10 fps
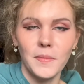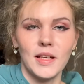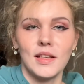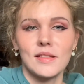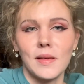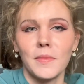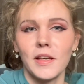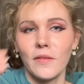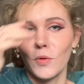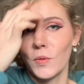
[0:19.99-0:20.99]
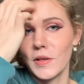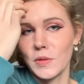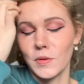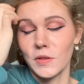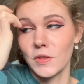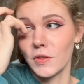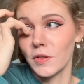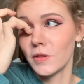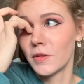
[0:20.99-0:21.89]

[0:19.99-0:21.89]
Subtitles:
but it's something I've always wanted to do,